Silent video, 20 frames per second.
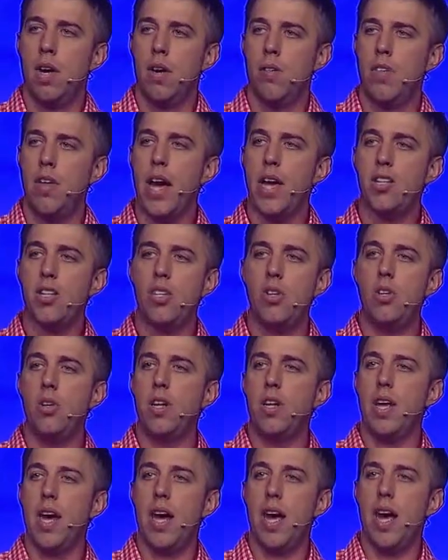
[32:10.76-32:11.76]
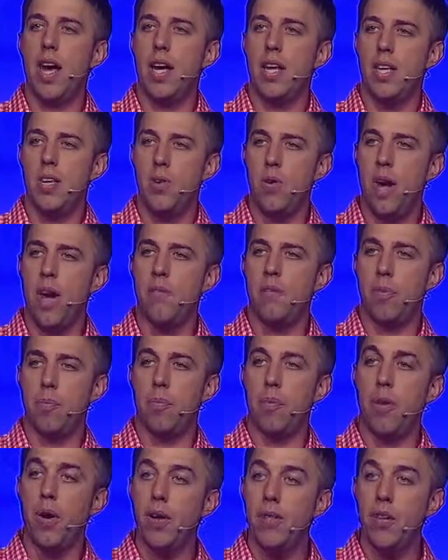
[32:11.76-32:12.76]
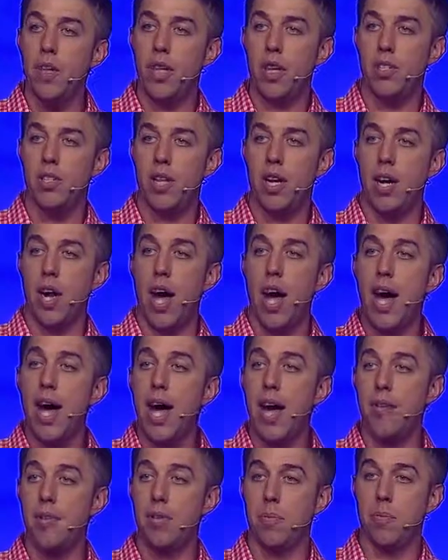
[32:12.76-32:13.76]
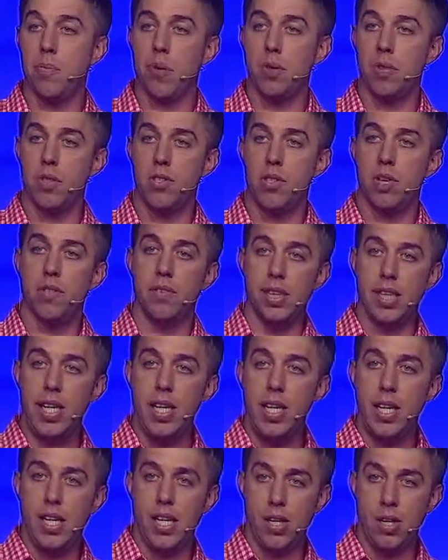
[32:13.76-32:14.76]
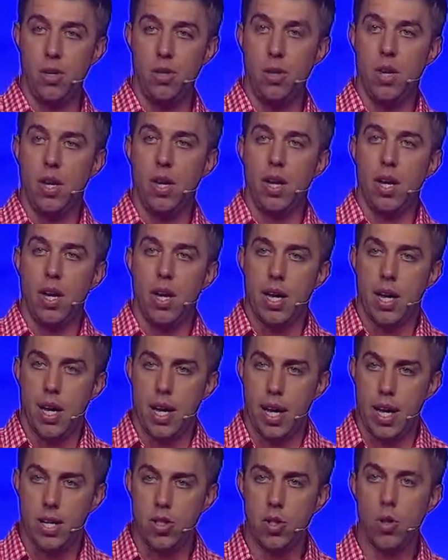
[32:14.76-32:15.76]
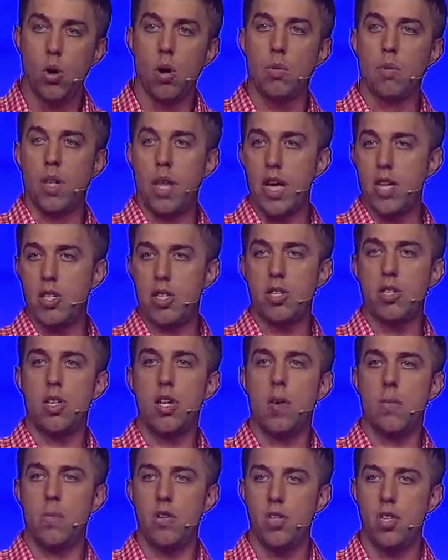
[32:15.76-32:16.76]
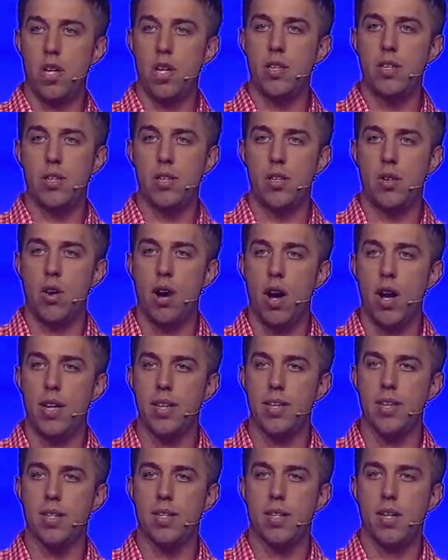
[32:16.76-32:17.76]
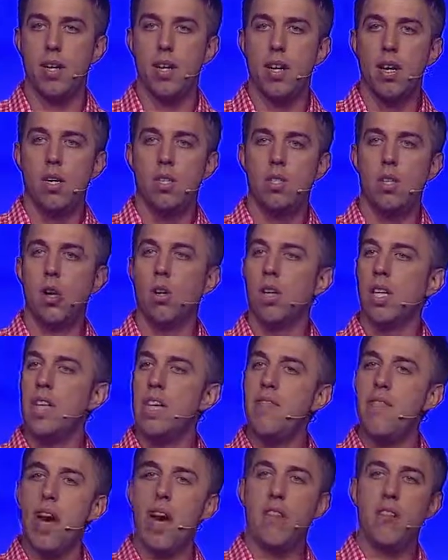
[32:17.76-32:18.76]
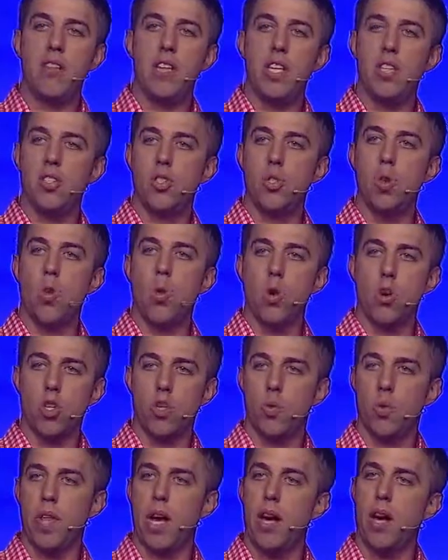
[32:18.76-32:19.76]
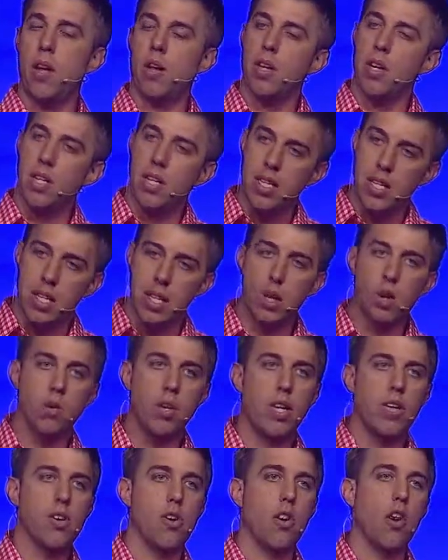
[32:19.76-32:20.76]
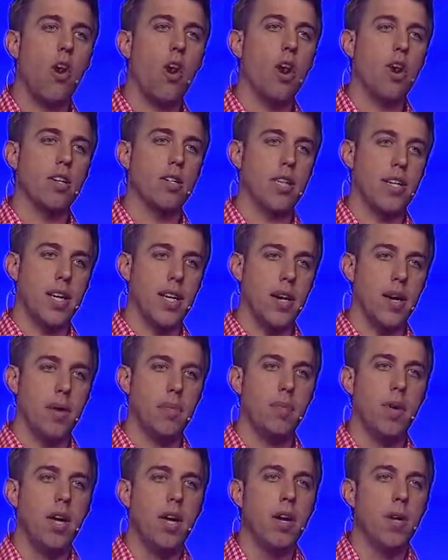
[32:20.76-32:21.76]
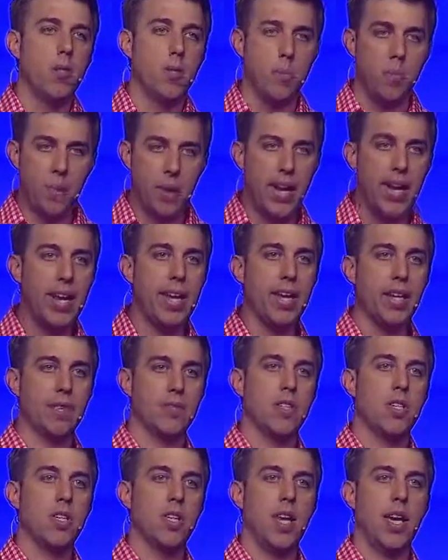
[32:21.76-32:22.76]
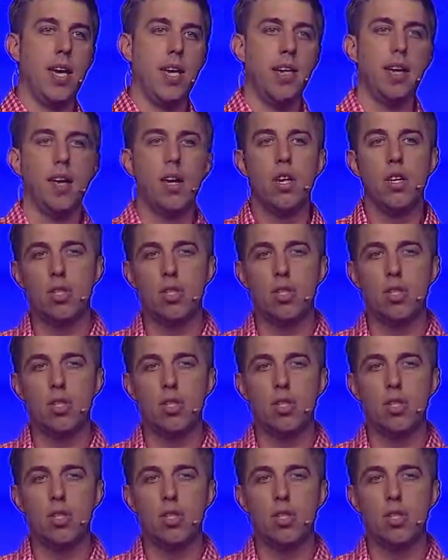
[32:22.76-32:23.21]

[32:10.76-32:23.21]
If that's you today, you have the privilege, and I have the privilege of leading you into a relationship with Jesus Christ. Don't leave out these doors without yielding your heart to Him, repenting of sin,